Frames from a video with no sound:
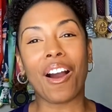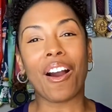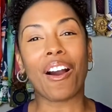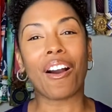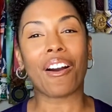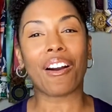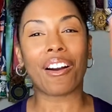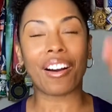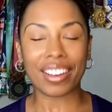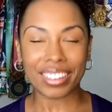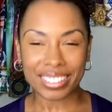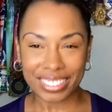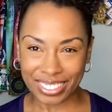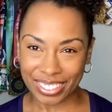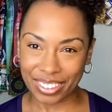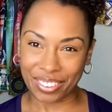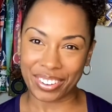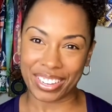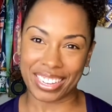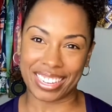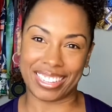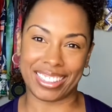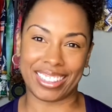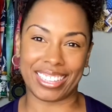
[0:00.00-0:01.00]
Also
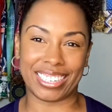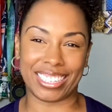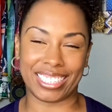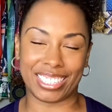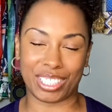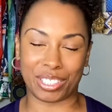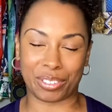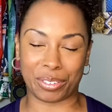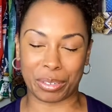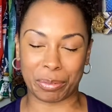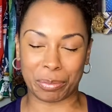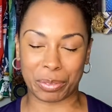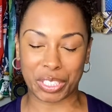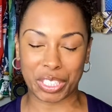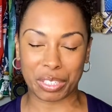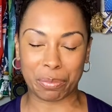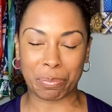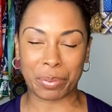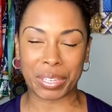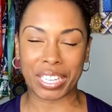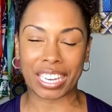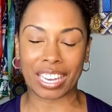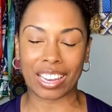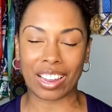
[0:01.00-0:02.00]
in the description
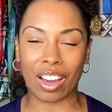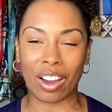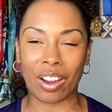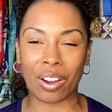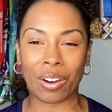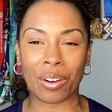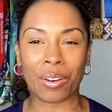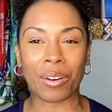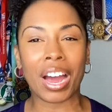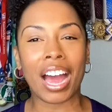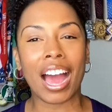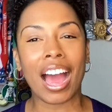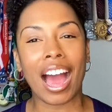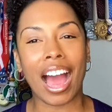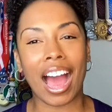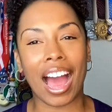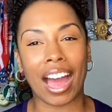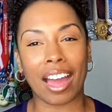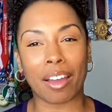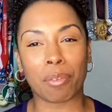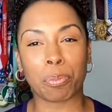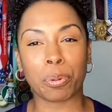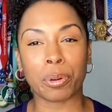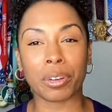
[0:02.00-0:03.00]
below,
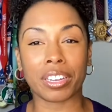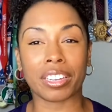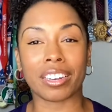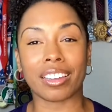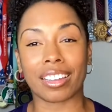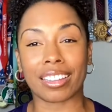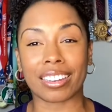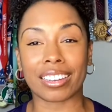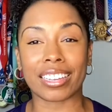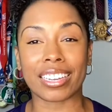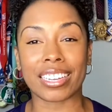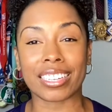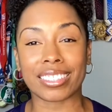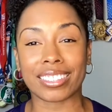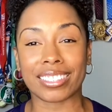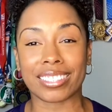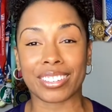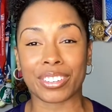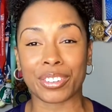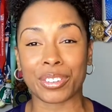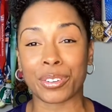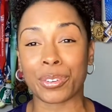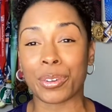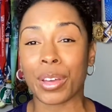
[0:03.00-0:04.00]
I put a link
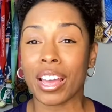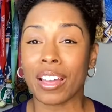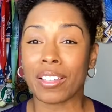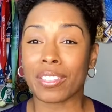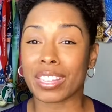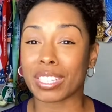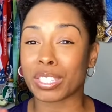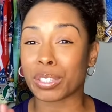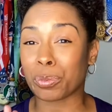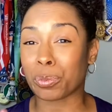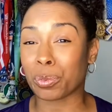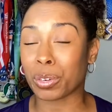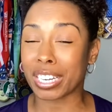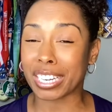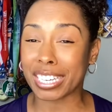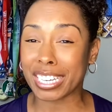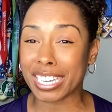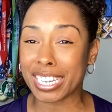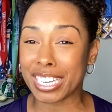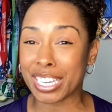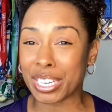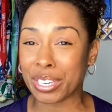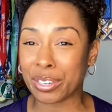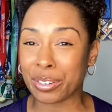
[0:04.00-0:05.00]
to this really
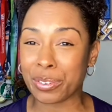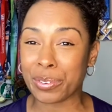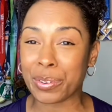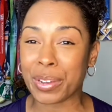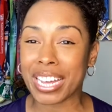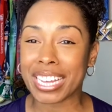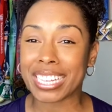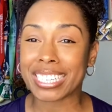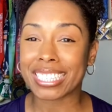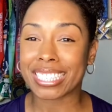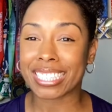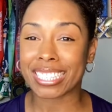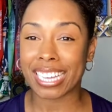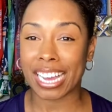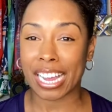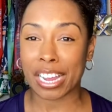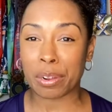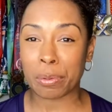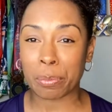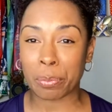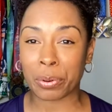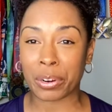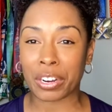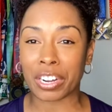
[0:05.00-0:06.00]
cute
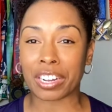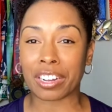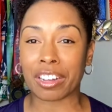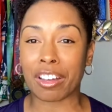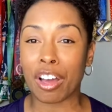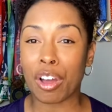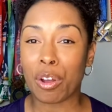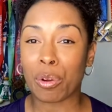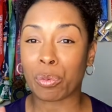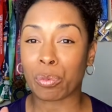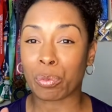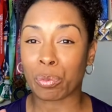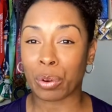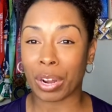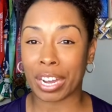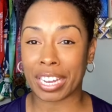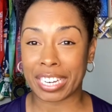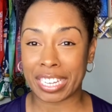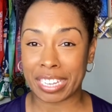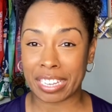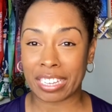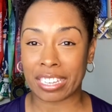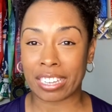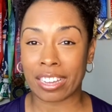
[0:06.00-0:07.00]
Sabre
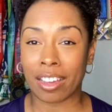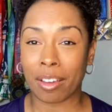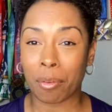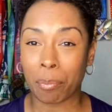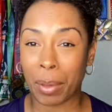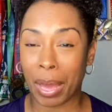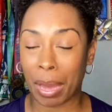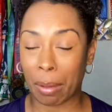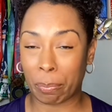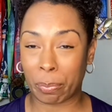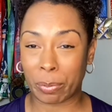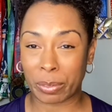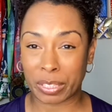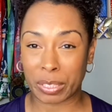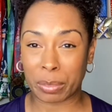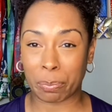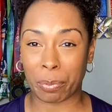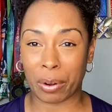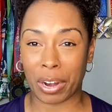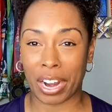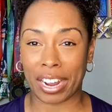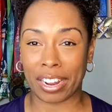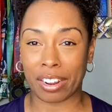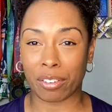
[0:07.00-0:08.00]
running pepper
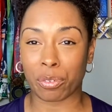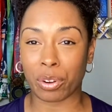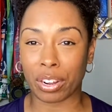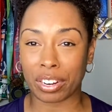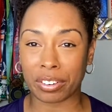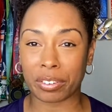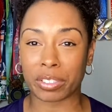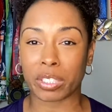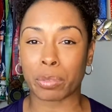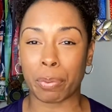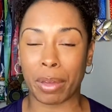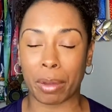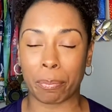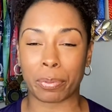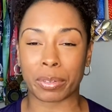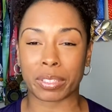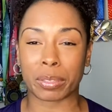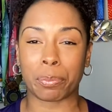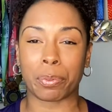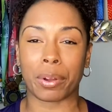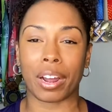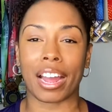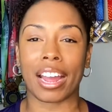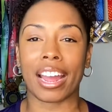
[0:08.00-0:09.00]
spray, runner's pepper
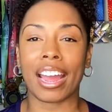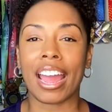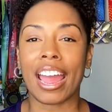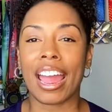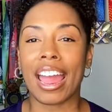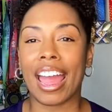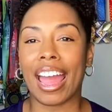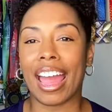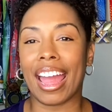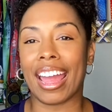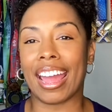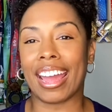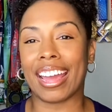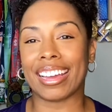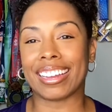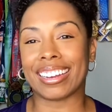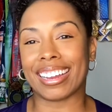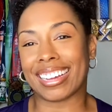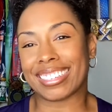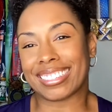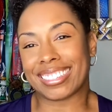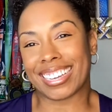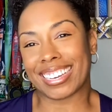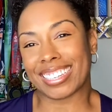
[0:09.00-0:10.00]
spray. And
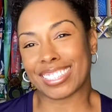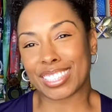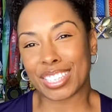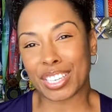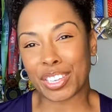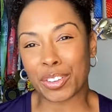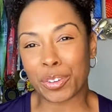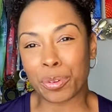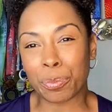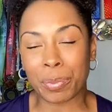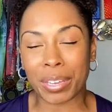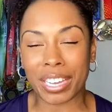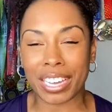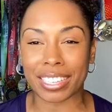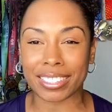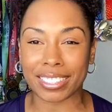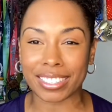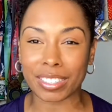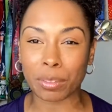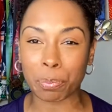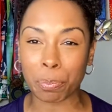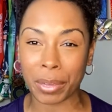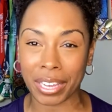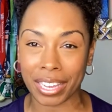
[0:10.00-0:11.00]
I said it's cute because
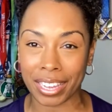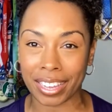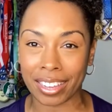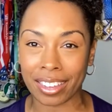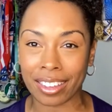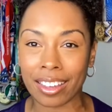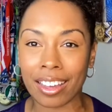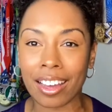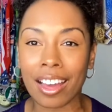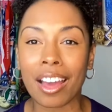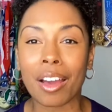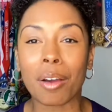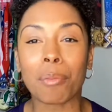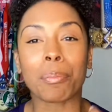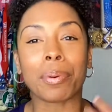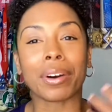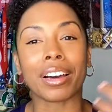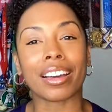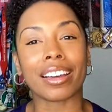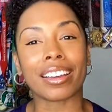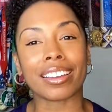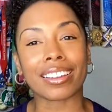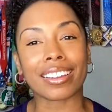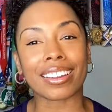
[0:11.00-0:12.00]
it's pink,
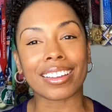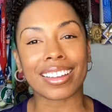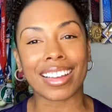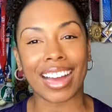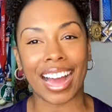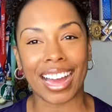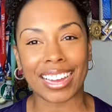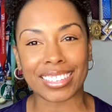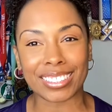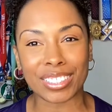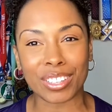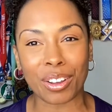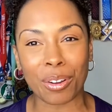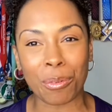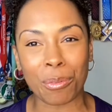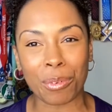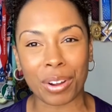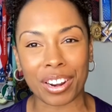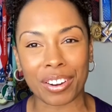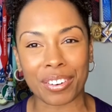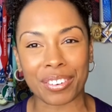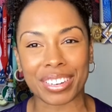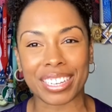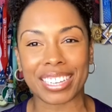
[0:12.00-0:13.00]
but guys, don't
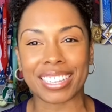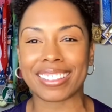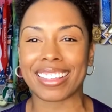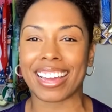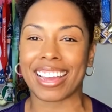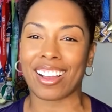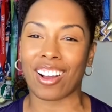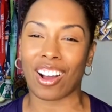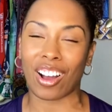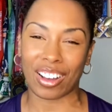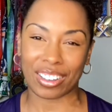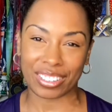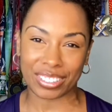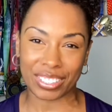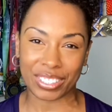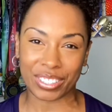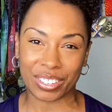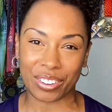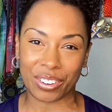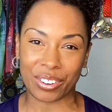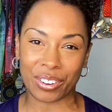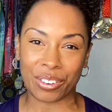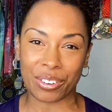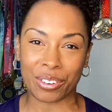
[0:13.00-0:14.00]
worry. They
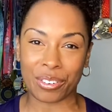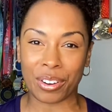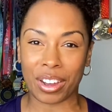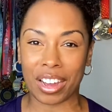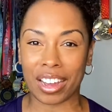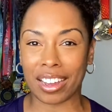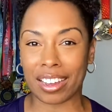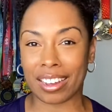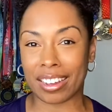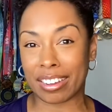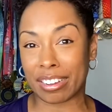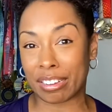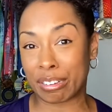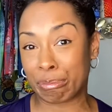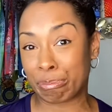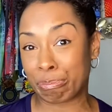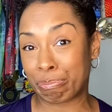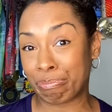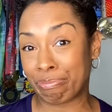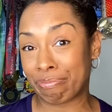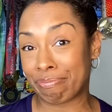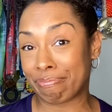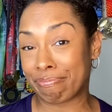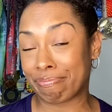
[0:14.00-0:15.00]
also
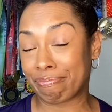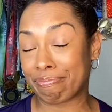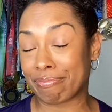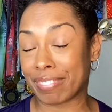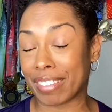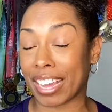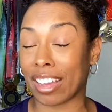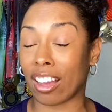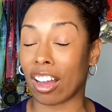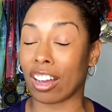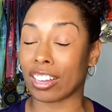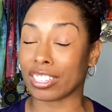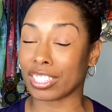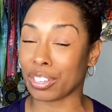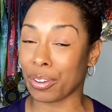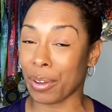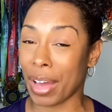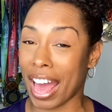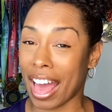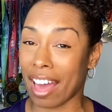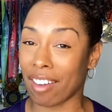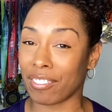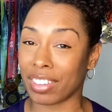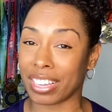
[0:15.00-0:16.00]

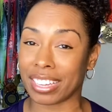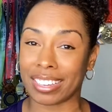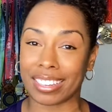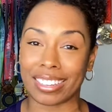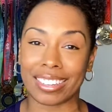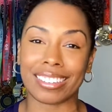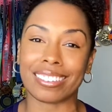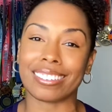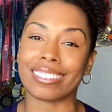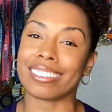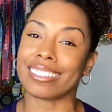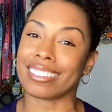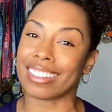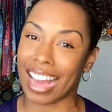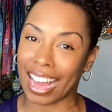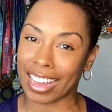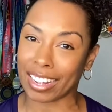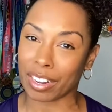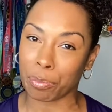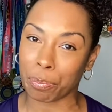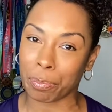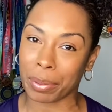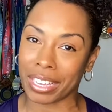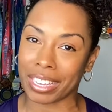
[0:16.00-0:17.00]
have it not
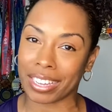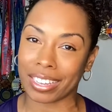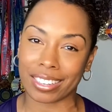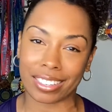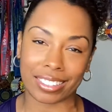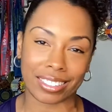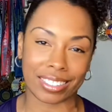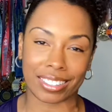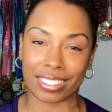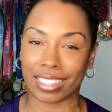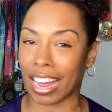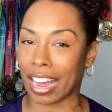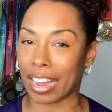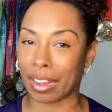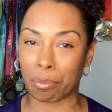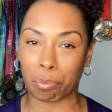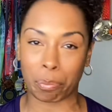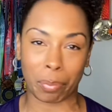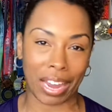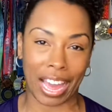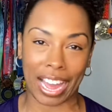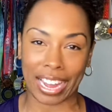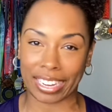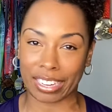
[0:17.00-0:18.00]
in pink. It's like
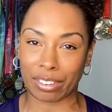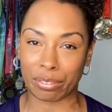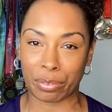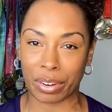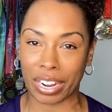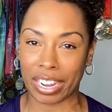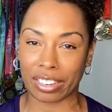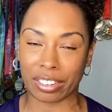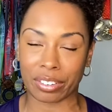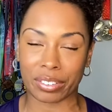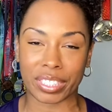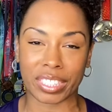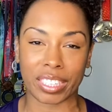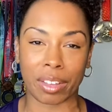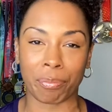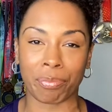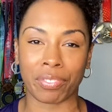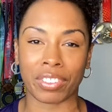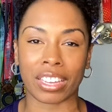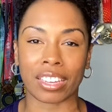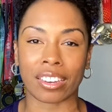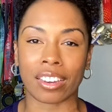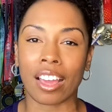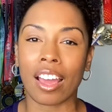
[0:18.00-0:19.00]
black and red or
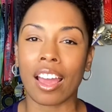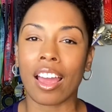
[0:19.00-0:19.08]
something.